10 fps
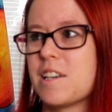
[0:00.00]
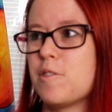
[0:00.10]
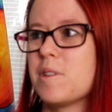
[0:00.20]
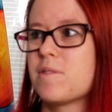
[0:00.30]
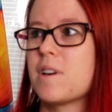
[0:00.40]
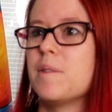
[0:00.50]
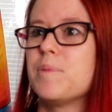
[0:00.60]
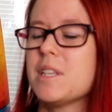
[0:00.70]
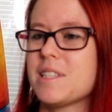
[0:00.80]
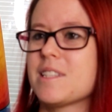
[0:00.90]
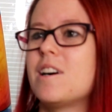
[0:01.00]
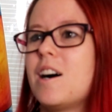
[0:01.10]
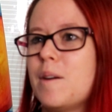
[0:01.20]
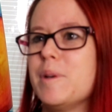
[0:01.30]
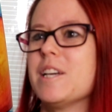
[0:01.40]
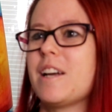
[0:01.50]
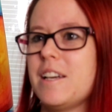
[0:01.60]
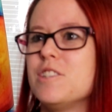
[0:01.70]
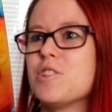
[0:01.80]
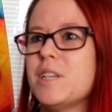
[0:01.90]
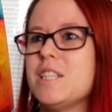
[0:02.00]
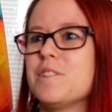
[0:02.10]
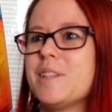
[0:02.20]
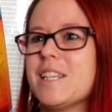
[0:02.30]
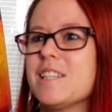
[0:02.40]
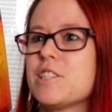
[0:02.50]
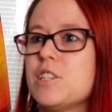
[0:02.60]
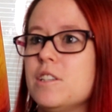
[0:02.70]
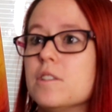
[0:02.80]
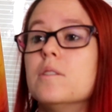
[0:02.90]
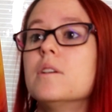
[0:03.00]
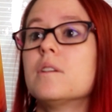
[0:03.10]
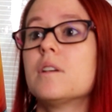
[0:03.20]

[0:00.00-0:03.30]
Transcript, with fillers: going from this is a hobby and I enjoy doing it to